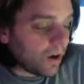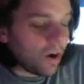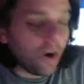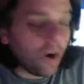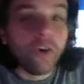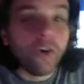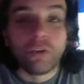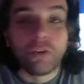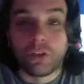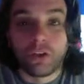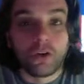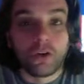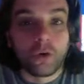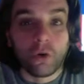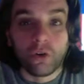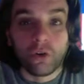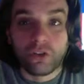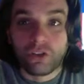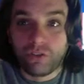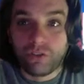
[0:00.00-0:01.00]
Over the
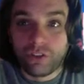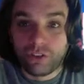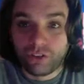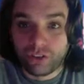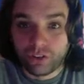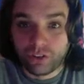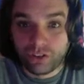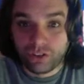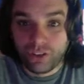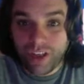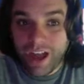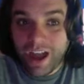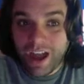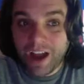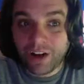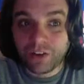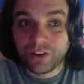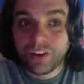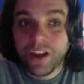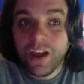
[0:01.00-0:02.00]
course of the search of the
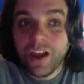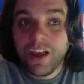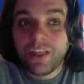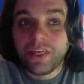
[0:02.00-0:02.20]
house,